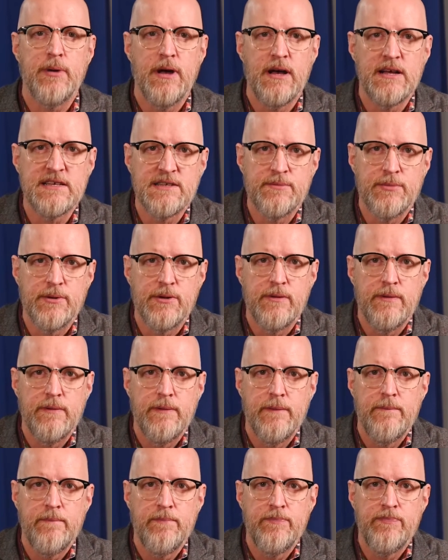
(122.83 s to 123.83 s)
possible.
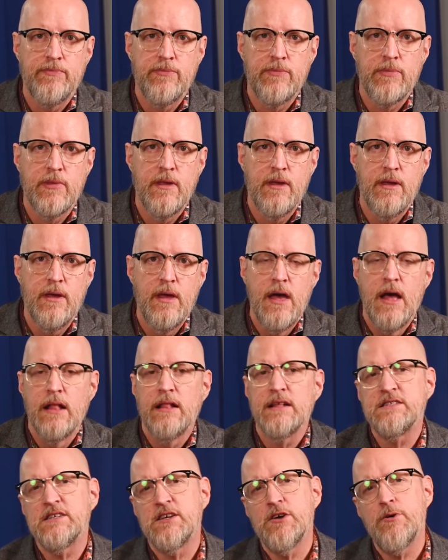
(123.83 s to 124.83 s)

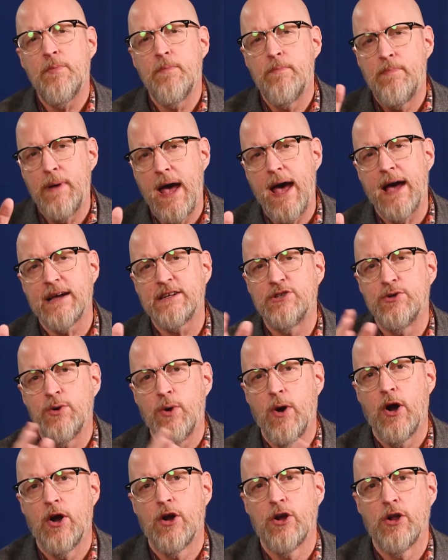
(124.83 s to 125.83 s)
Let's go back
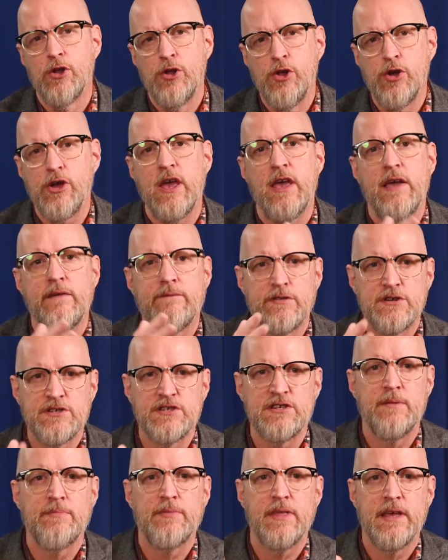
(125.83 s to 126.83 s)
to our looking for
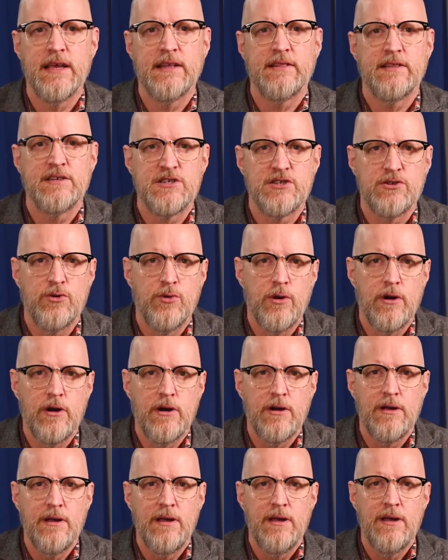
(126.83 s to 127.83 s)
something at the
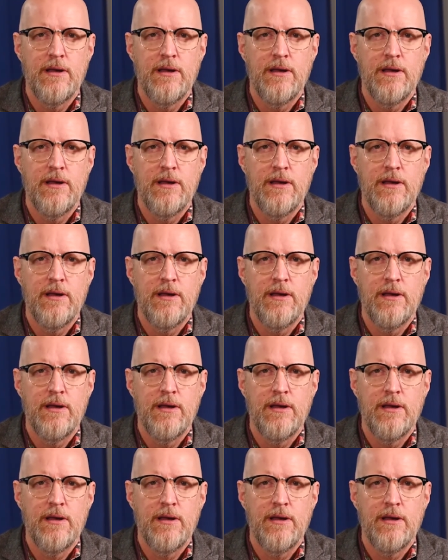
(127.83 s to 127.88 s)
store.